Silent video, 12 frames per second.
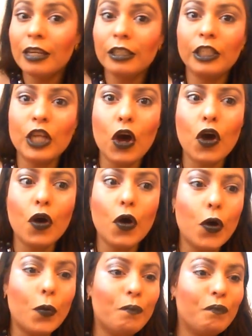
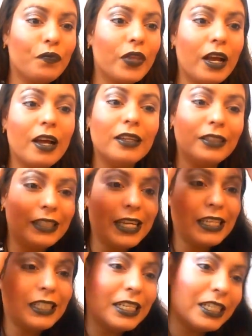So
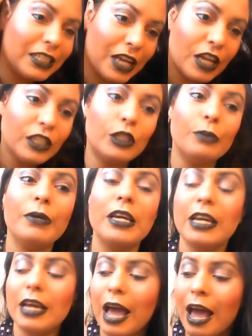this is going to
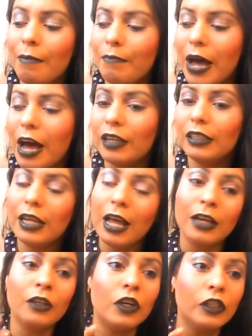be about,
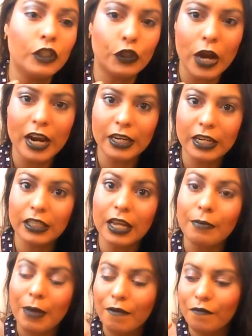I'm going to try this
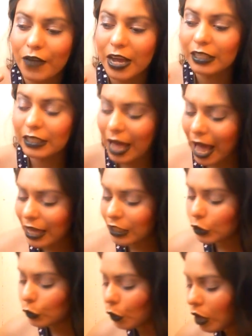in my face
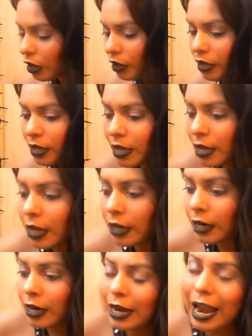as well
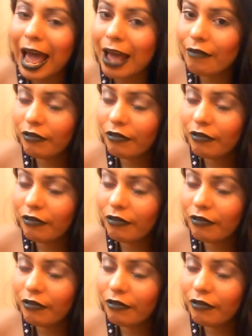in a live